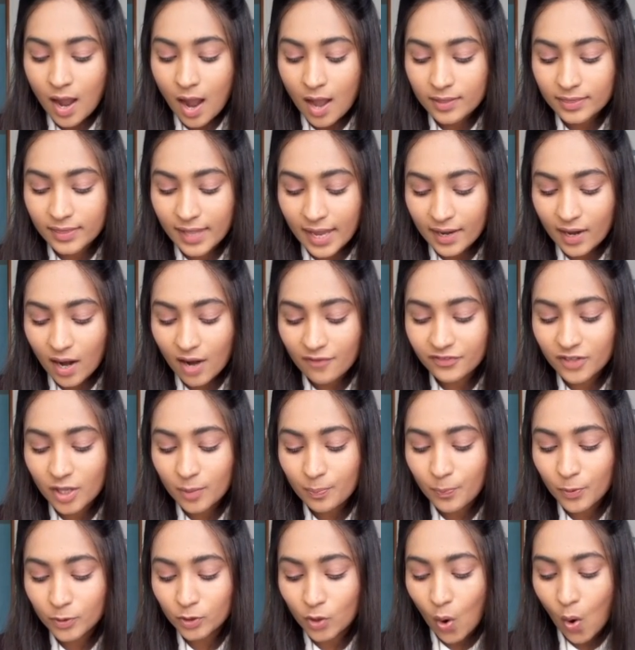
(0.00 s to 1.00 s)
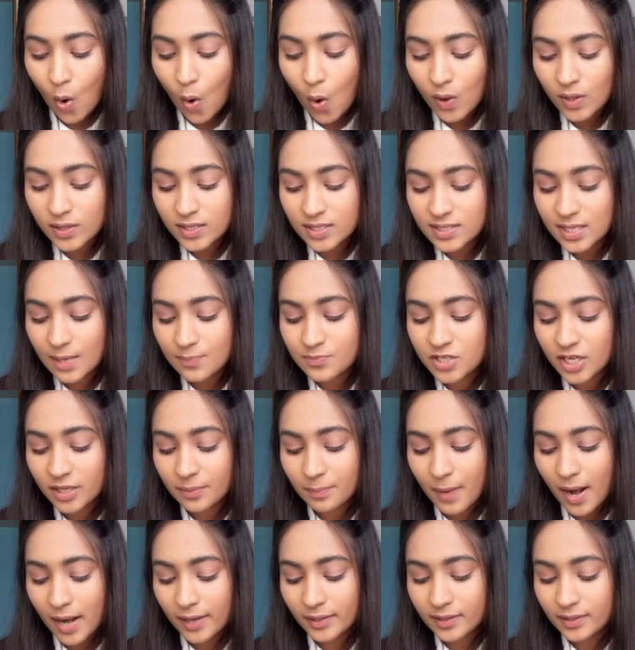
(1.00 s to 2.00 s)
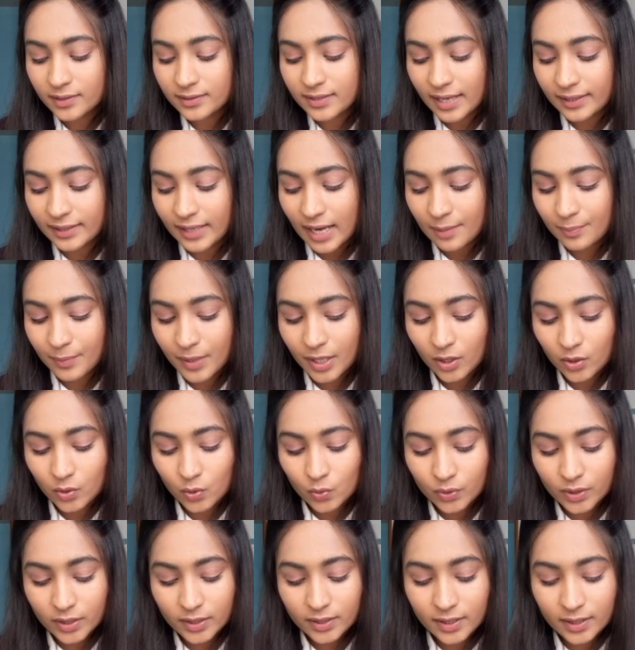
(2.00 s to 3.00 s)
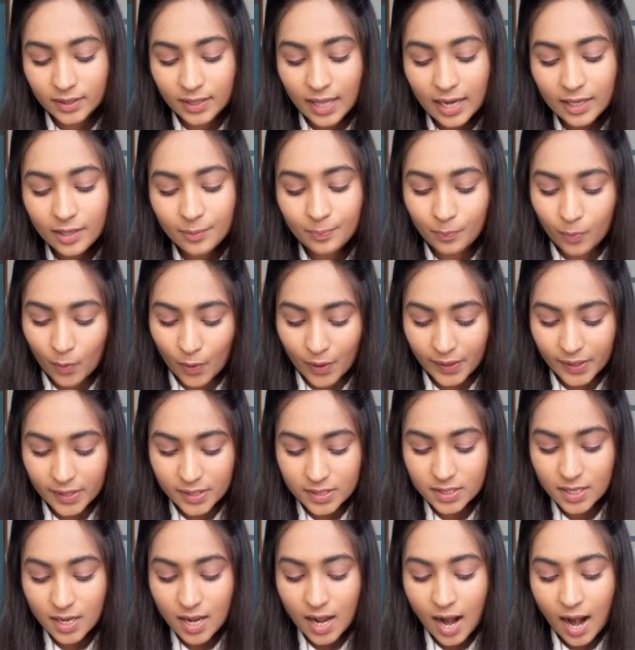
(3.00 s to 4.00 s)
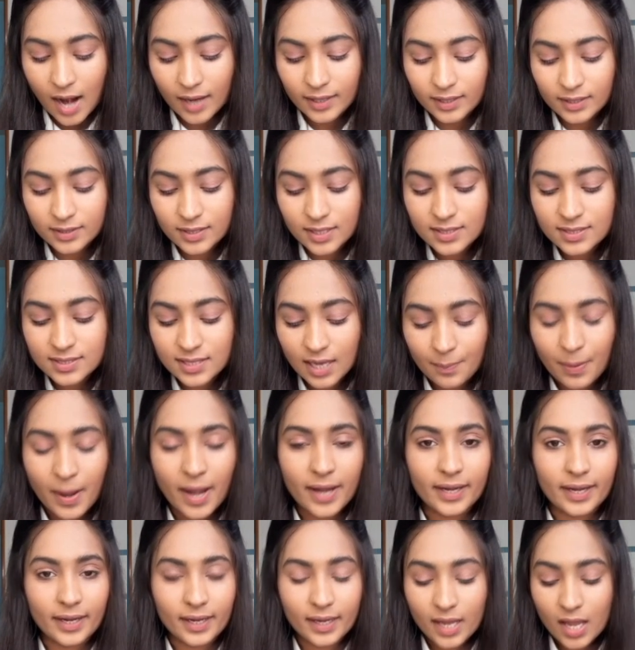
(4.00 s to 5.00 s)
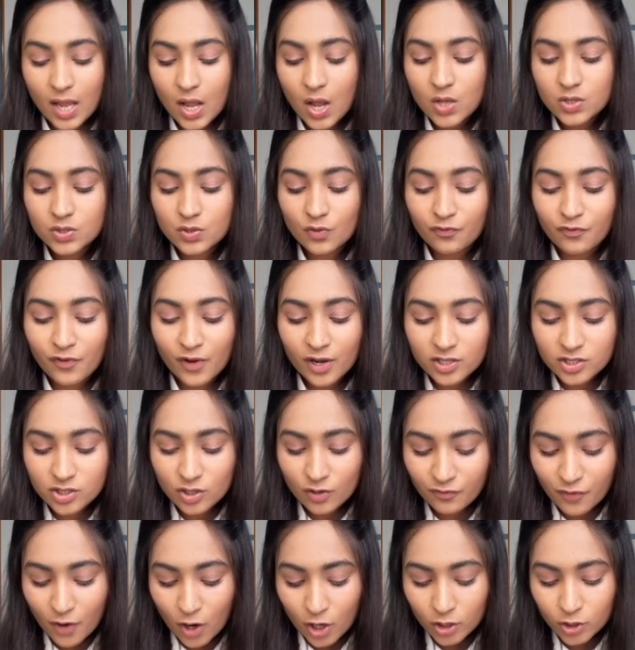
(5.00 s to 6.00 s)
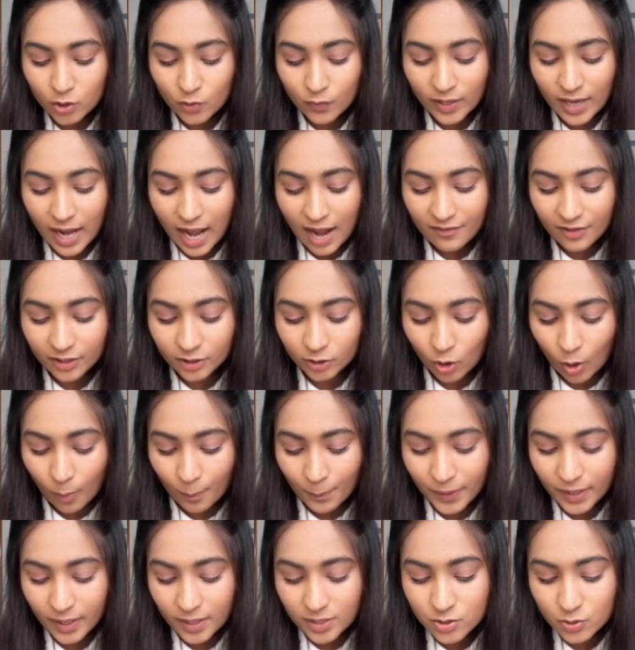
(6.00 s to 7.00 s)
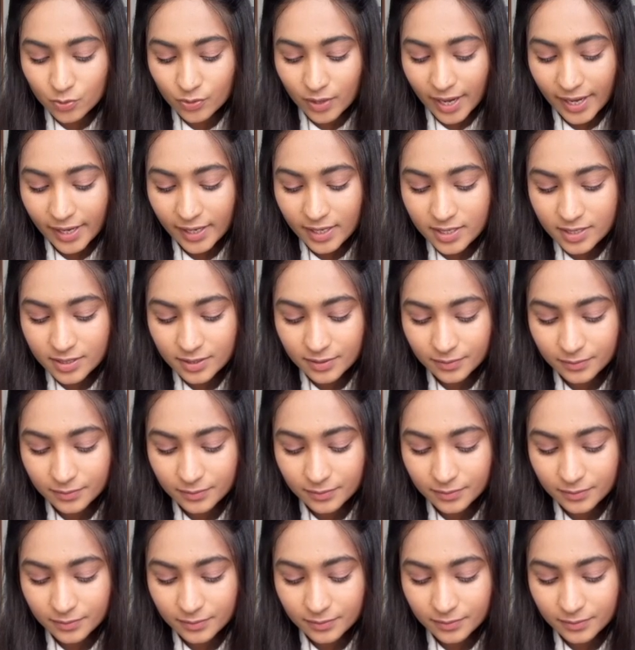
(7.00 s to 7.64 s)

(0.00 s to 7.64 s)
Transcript: Thereafter, put all the subject matter that can be included in that point under the subheading. So, first of all, you will have a topic to write.